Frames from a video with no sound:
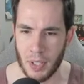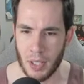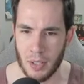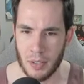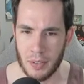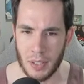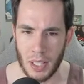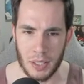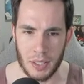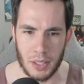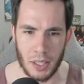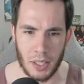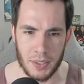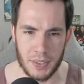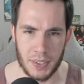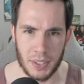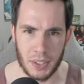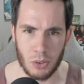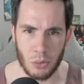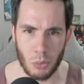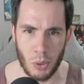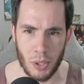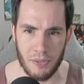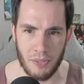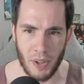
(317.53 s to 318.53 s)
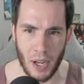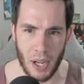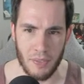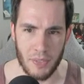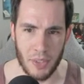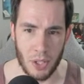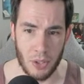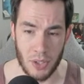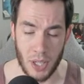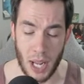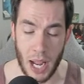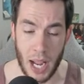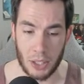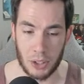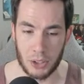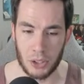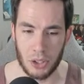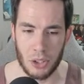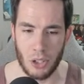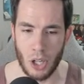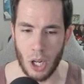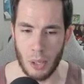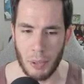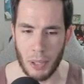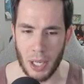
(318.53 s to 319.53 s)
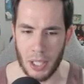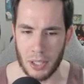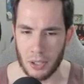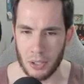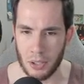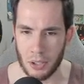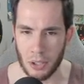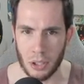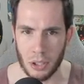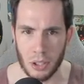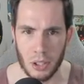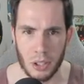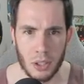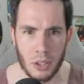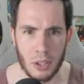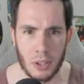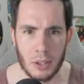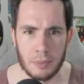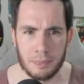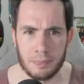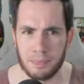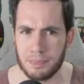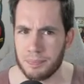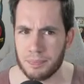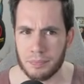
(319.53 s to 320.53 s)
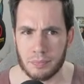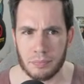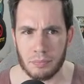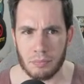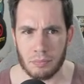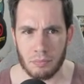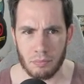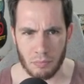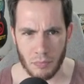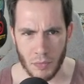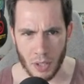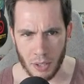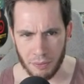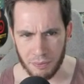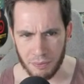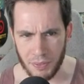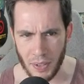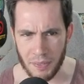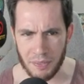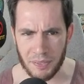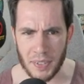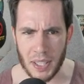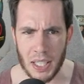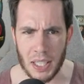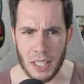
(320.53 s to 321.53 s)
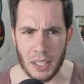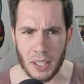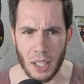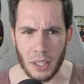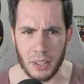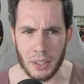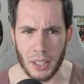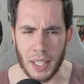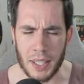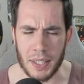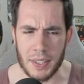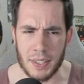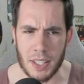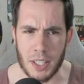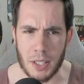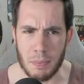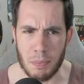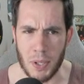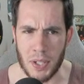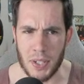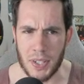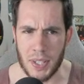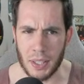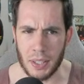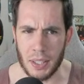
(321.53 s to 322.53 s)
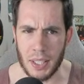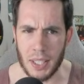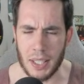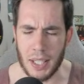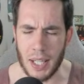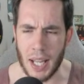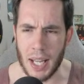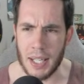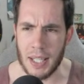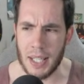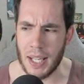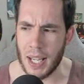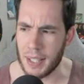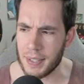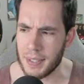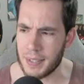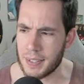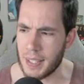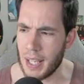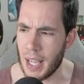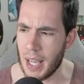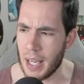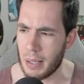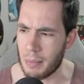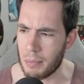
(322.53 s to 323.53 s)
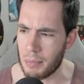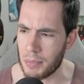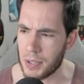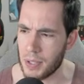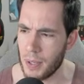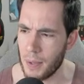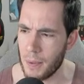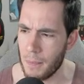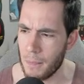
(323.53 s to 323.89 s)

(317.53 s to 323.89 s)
that uh, 625, there's actually not bad at all. Fair 15 warning. unlicensed Brazilian NES games.